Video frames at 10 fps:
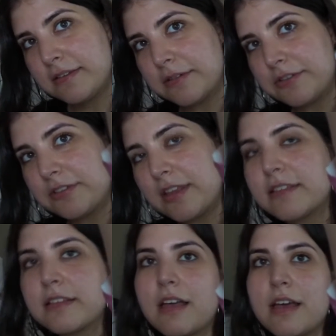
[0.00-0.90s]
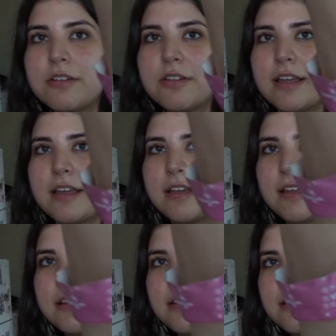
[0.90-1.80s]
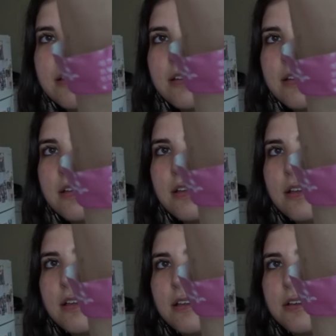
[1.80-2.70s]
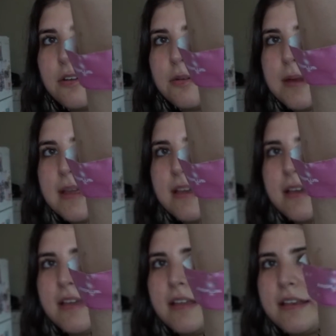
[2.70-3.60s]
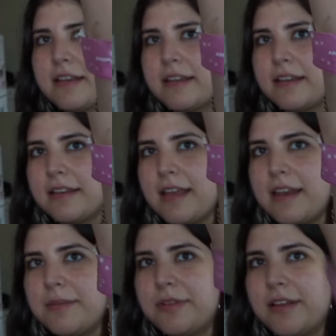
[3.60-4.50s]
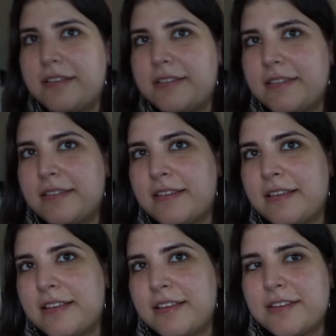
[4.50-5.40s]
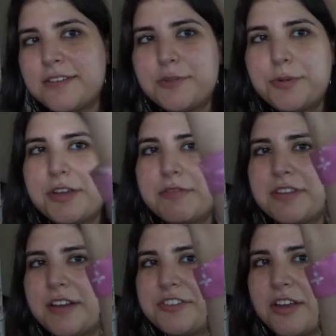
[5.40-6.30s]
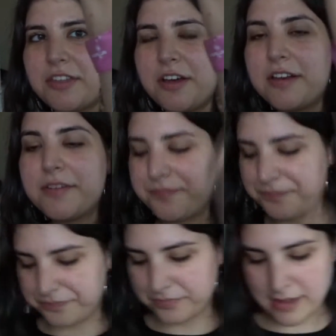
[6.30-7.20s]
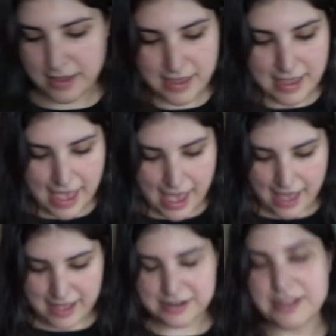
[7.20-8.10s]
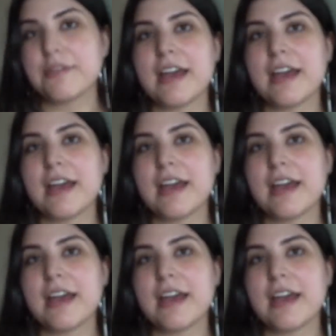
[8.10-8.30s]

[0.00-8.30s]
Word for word: So it just has the title in Korean and Aniplus. Super cute touch, I thought. And you